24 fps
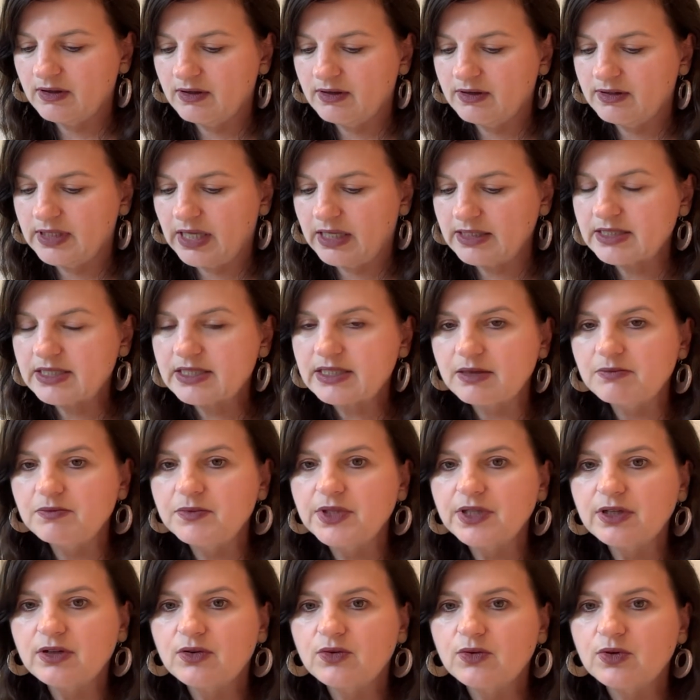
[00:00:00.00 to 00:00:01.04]
that's
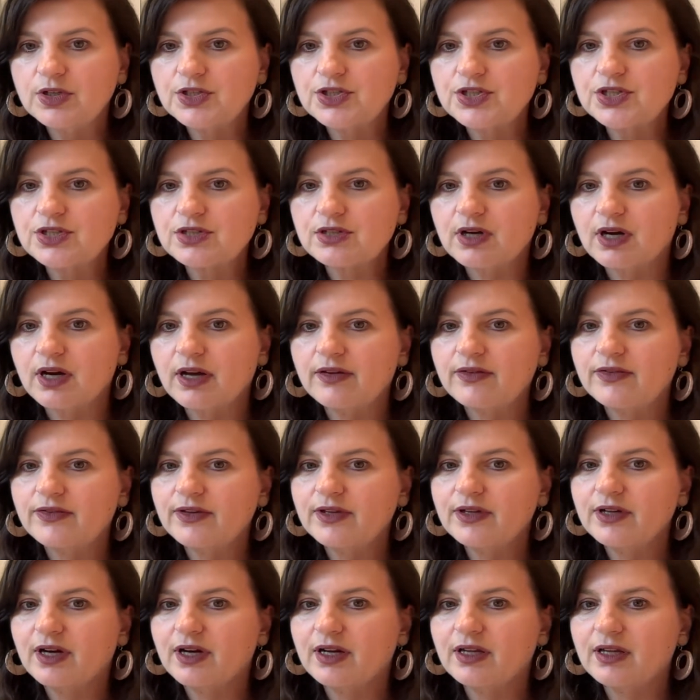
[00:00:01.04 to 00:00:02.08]
something which I
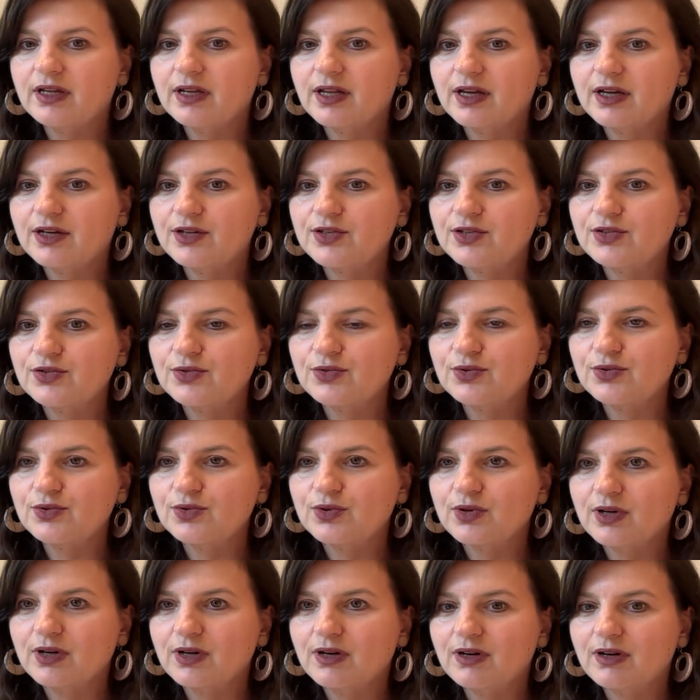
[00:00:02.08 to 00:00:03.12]
think I'd like
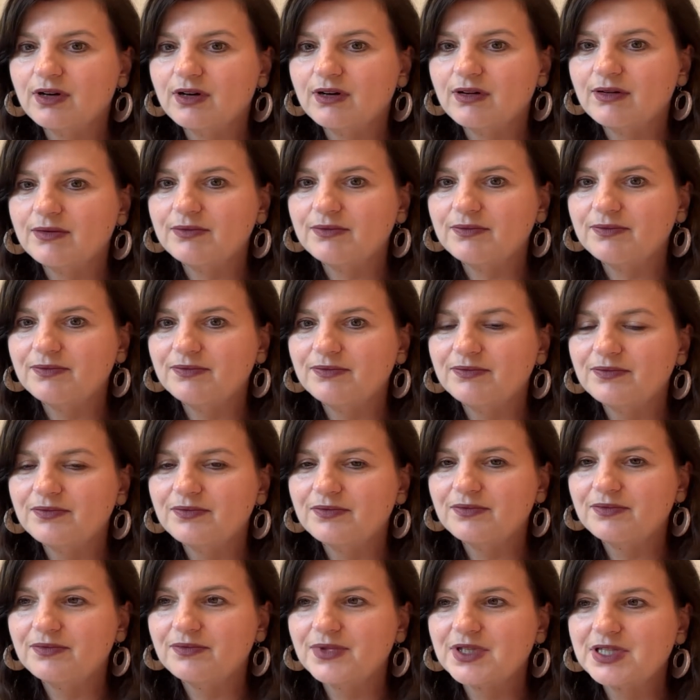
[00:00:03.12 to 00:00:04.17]
to
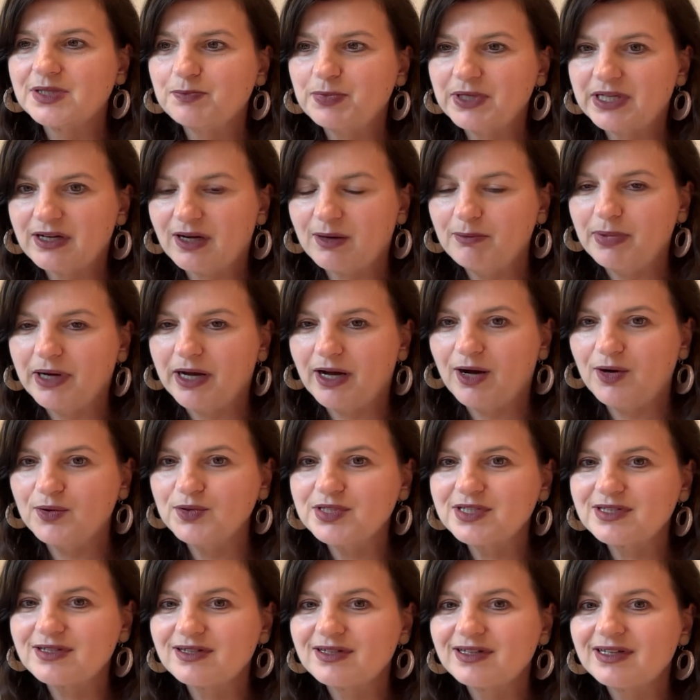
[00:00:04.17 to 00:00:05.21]
speak
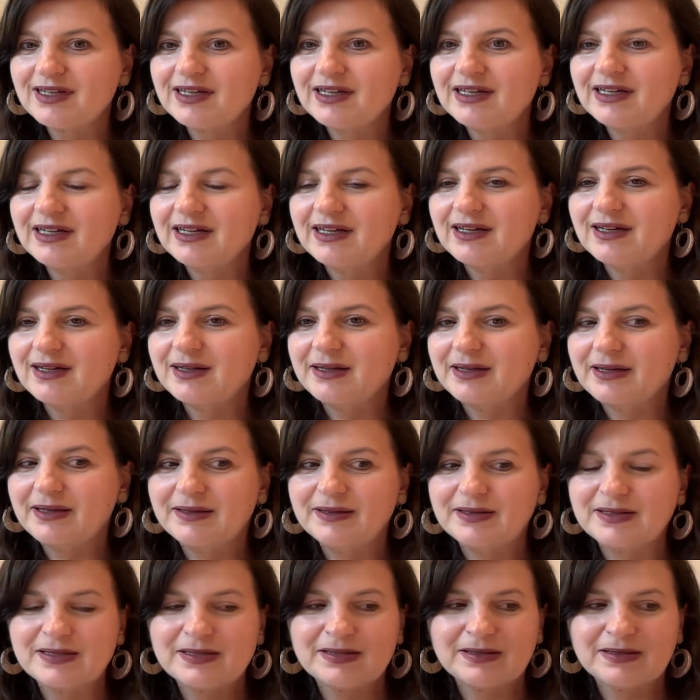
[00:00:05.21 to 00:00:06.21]
about and